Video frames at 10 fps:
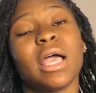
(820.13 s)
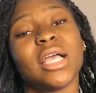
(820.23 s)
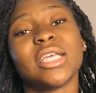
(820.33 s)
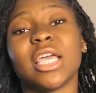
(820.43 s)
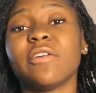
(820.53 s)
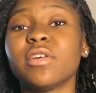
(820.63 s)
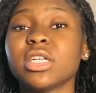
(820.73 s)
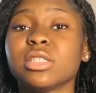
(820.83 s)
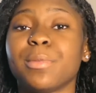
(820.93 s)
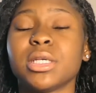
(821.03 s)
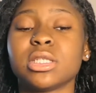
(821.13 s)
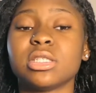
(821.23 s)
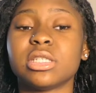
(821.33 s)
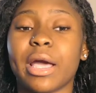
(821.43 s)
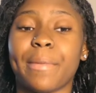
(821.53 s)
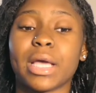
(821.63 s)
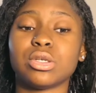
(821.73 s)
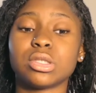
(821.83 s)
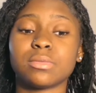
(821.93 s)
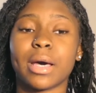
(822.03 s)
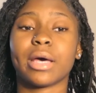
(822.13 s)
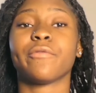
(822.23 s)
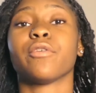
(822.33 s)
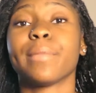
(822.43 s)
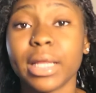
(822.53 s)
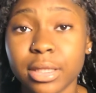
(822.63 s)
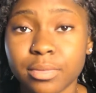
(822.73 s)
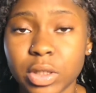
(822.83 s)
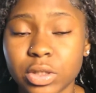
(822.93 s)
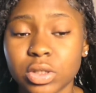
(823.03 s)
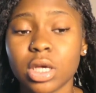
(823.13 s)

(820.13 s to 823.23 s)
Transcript: Canva is basically the app I use for my thumbnails.